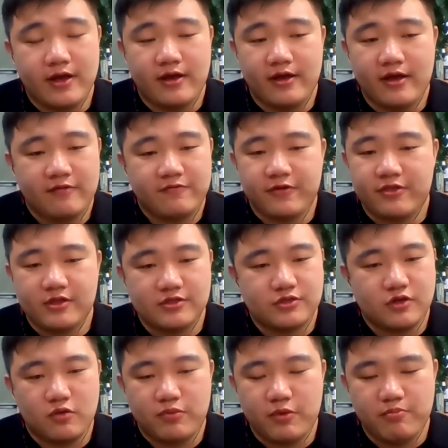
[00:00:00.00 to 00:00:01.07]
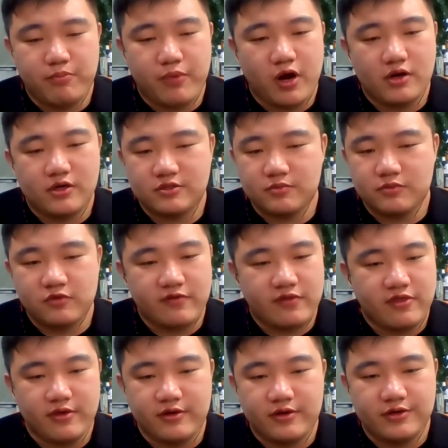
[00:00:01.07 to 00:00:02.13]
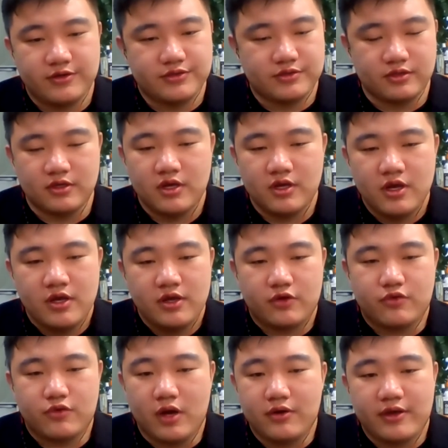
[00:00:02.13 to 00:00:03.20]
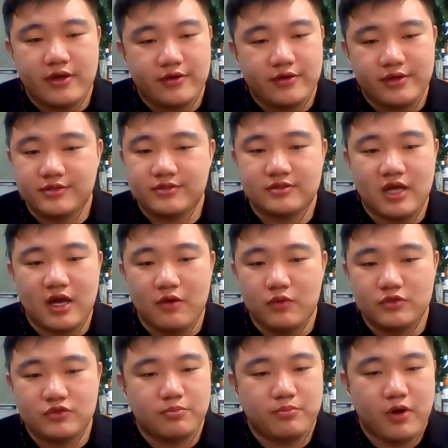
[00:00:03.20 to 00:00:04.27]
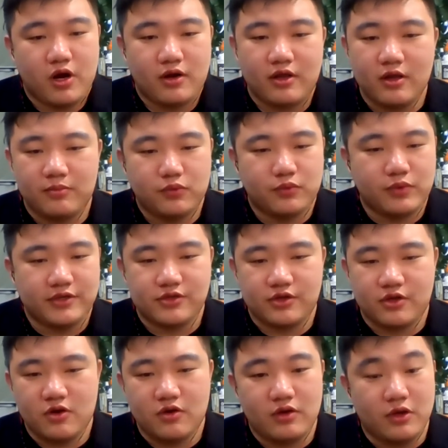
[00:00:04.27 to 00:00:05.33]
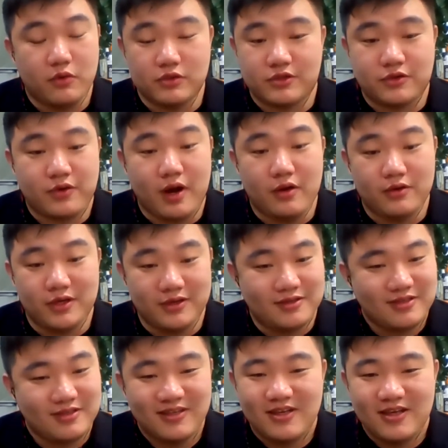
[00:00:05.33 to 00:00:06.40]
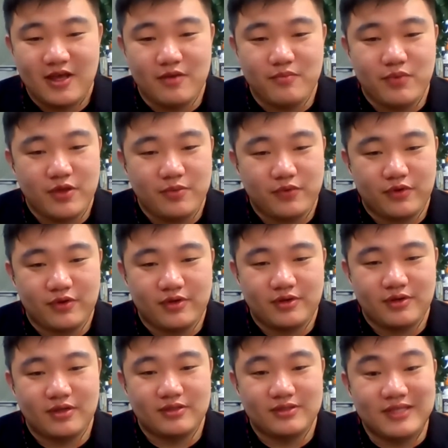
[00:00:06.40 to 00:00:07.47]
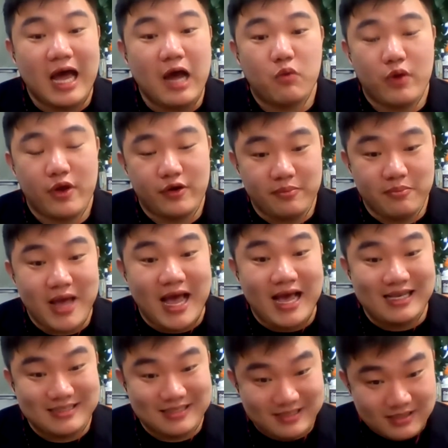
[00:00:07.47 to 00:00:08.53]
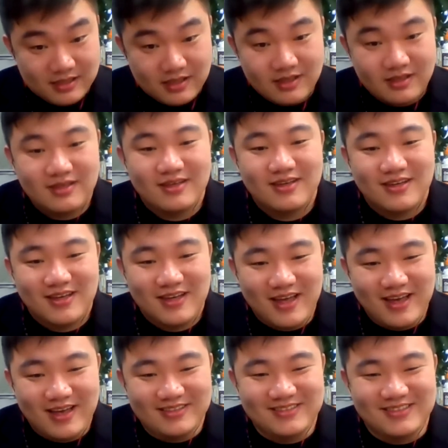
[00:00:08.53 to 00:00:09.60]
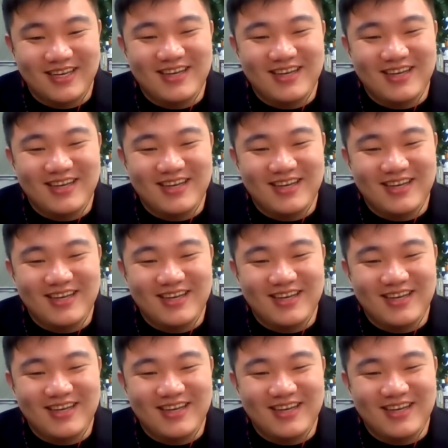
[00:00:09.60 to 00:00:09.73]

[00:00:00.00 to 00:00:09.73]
everything's open. Bars and movie theaters and crowded areas. And I went to a bar a couple of weeks ago. It was crowded, and people are not wearing masks. And